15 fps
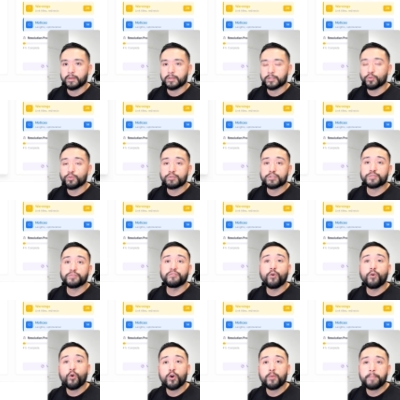So there's
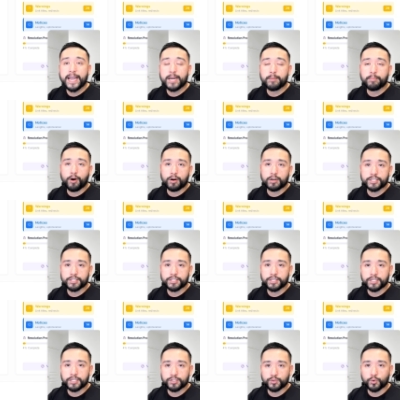four main parts to
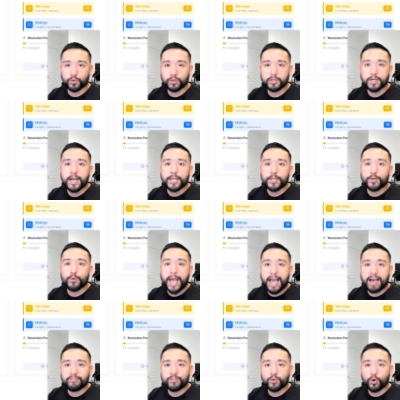this tool. You
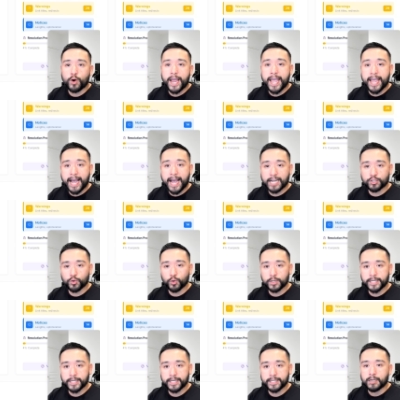have your AI
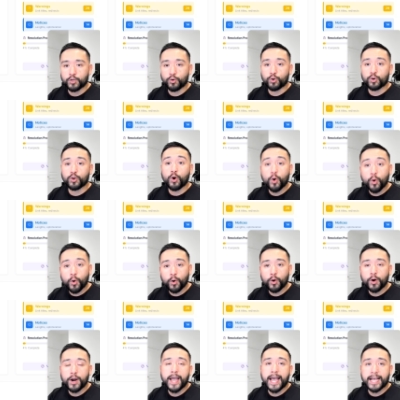toolkit, your
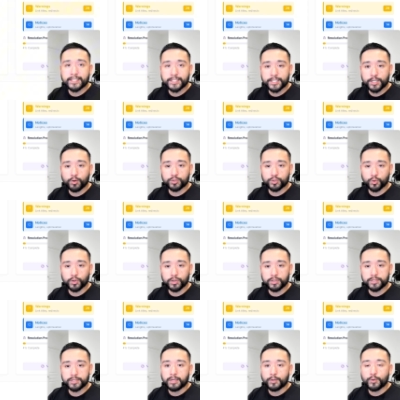core SEO
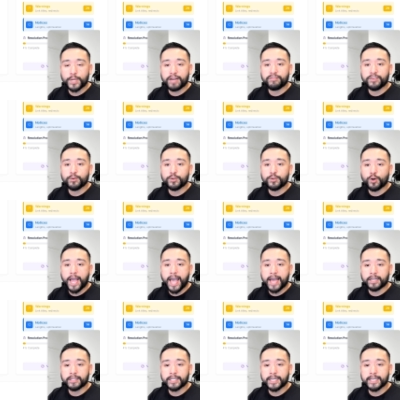tools. You can view your
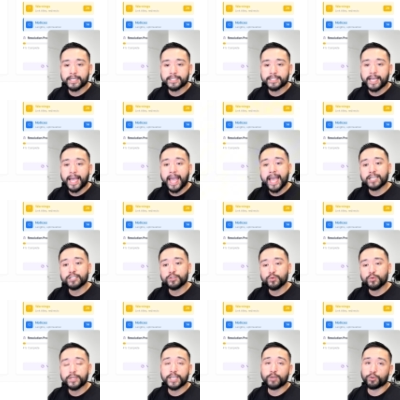analytics and do
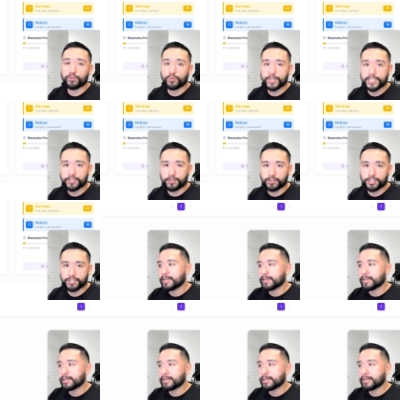keyword research.